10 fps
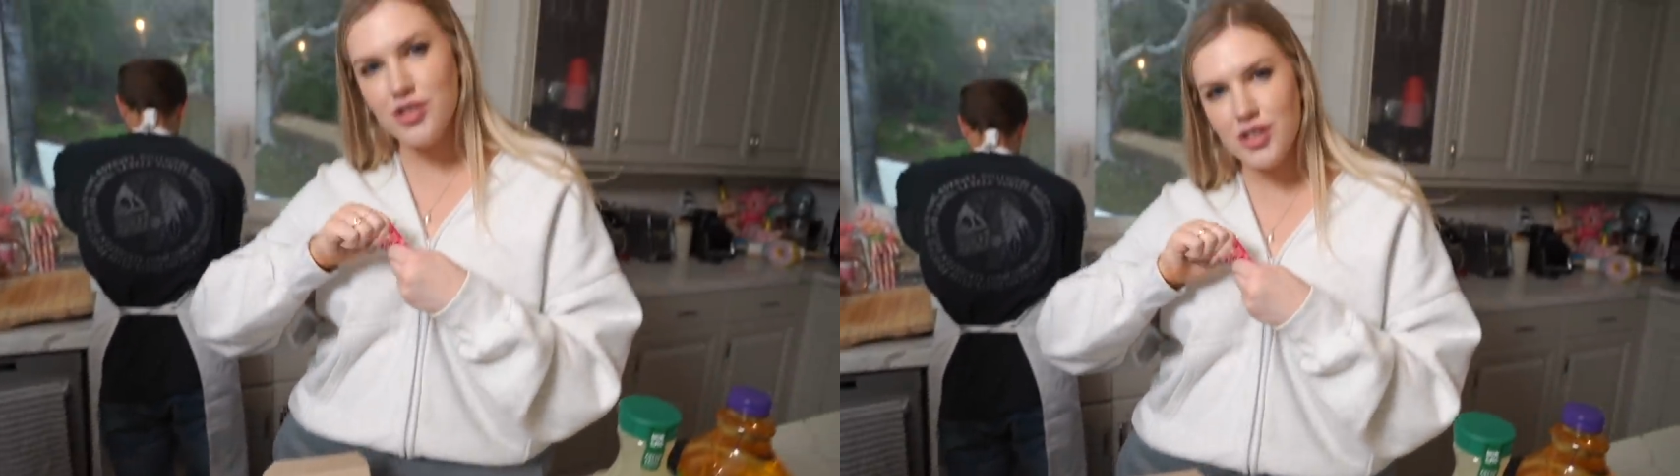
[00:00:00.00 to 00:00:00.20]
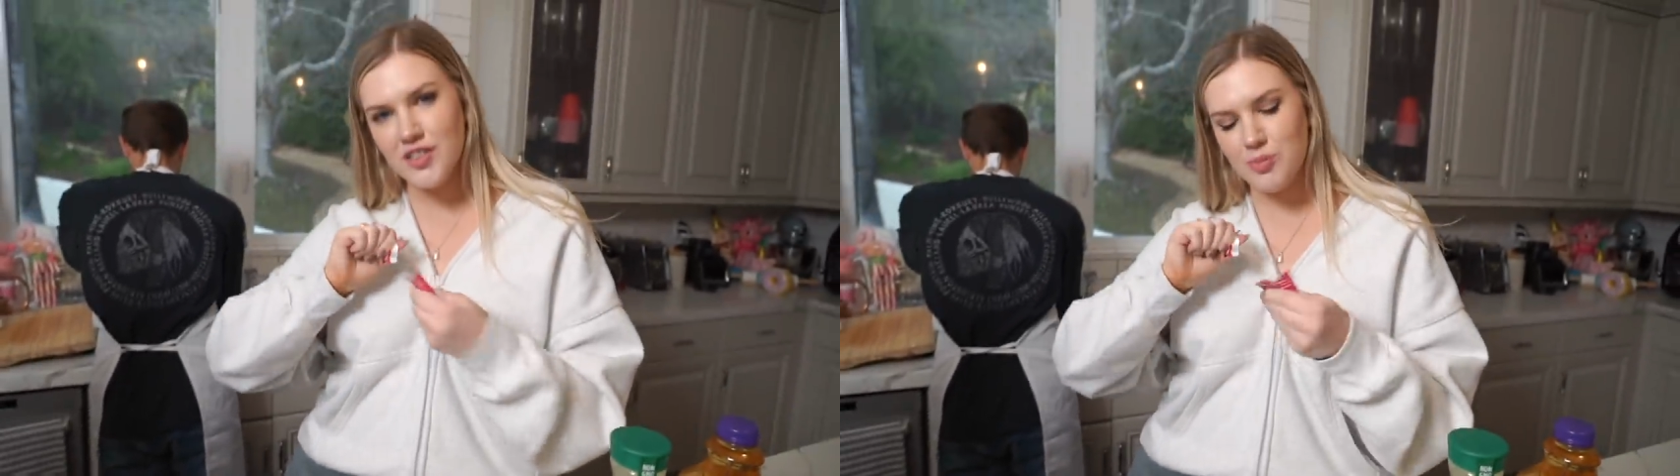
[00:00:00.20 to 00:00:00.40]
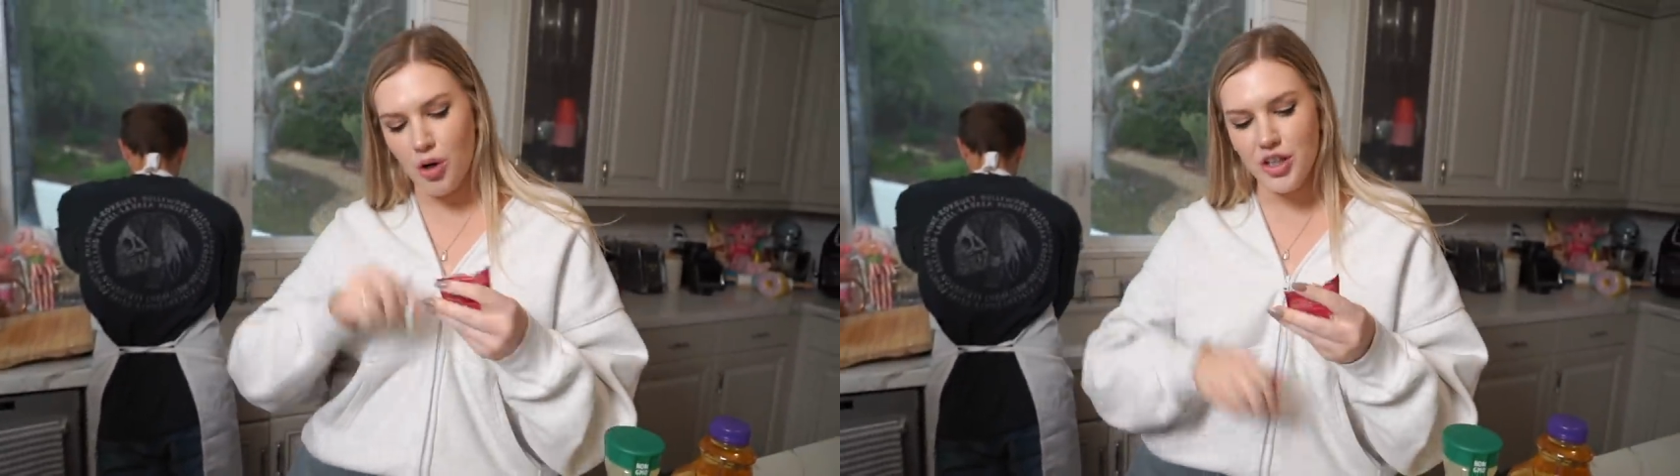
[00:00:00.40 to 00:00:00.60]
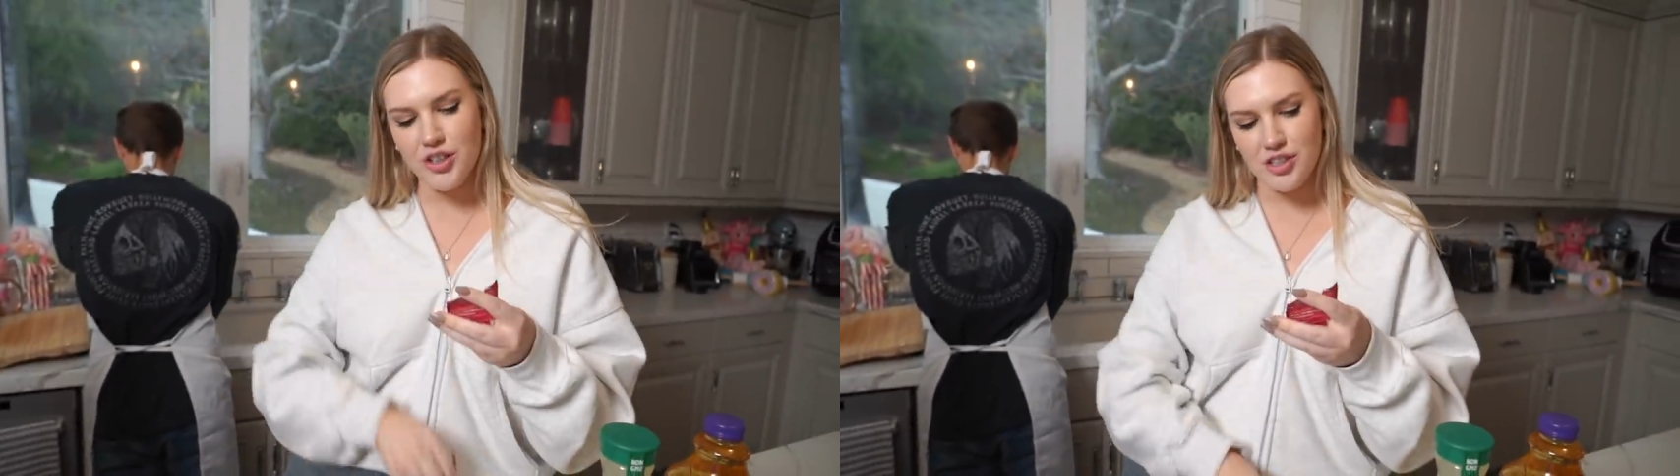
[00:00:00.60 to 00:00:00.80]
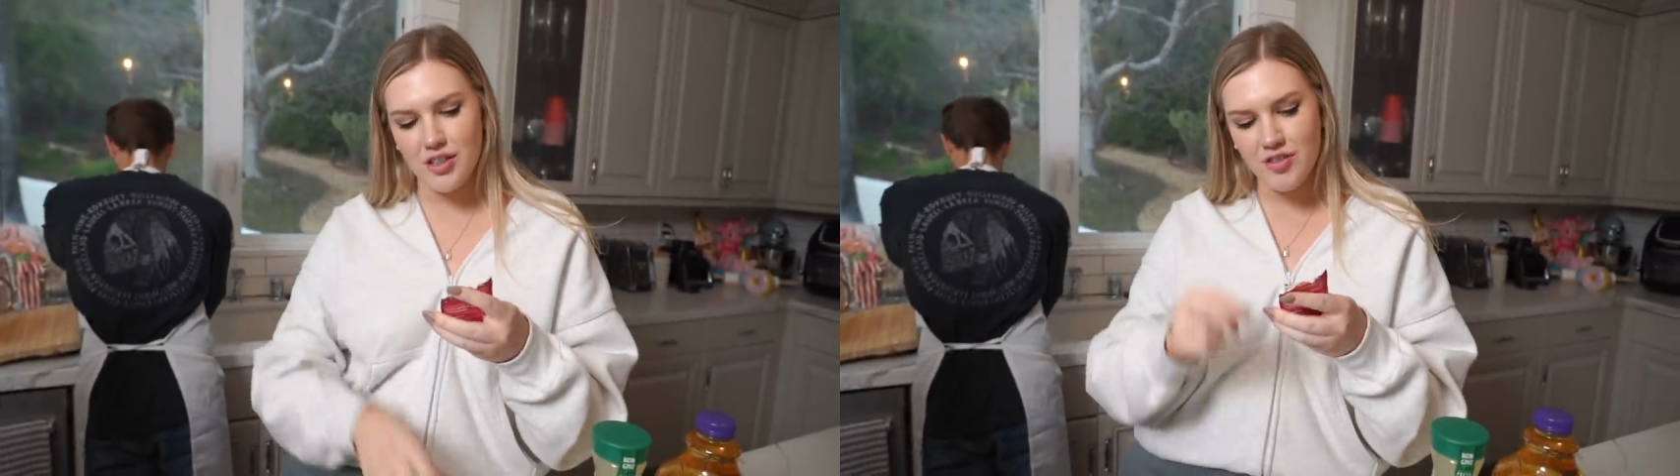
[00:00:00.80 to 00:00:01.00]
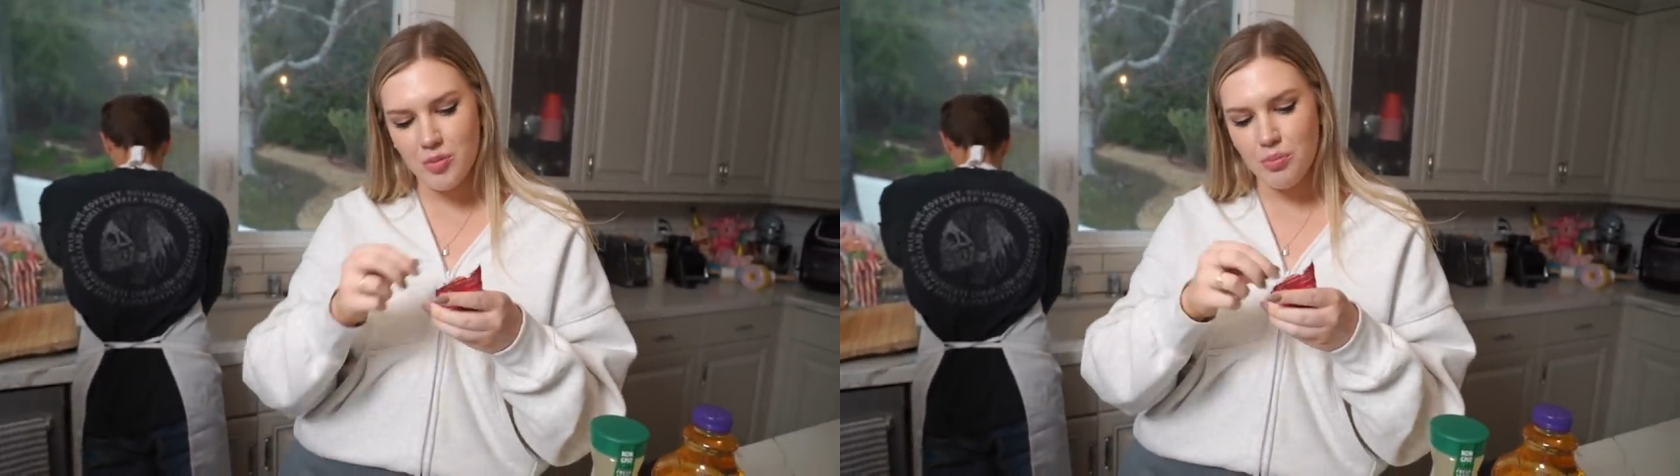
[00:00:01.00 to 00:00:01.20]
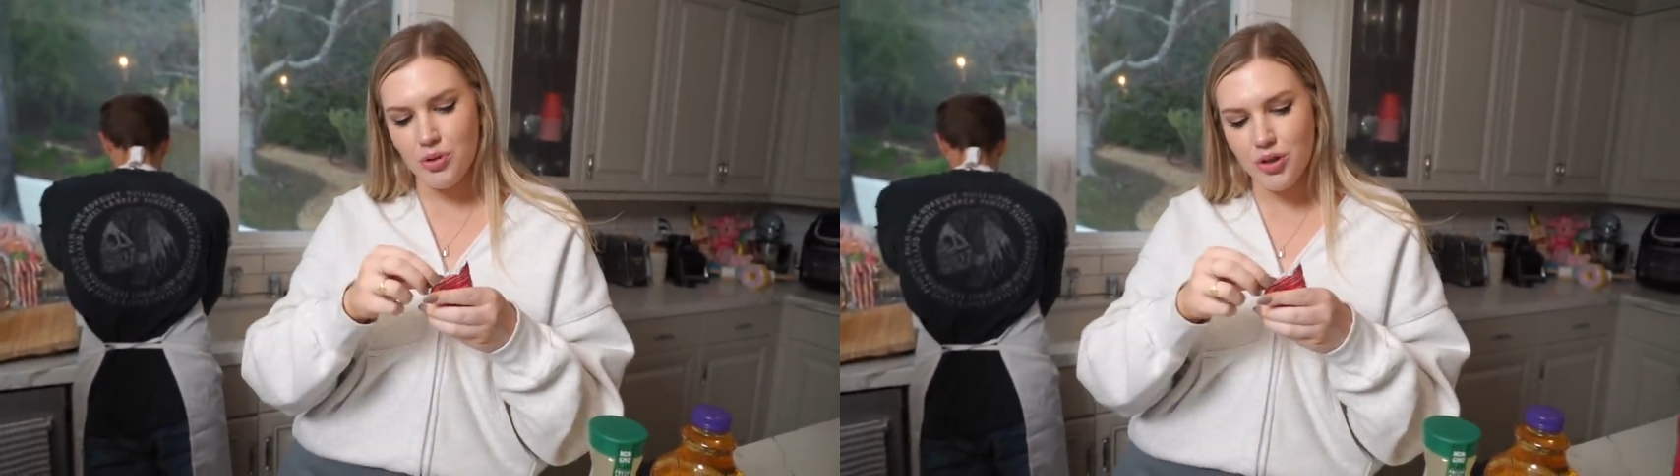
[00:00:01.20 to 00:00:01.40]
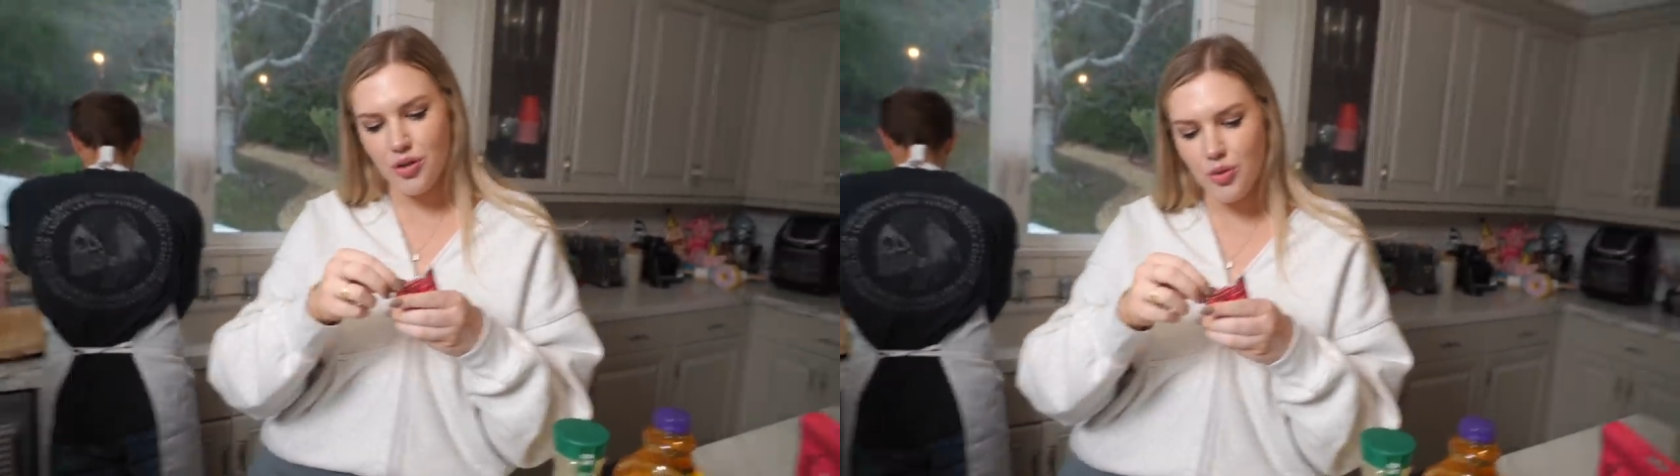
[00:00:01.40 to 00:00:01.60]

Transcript: service bar. You still have to brew your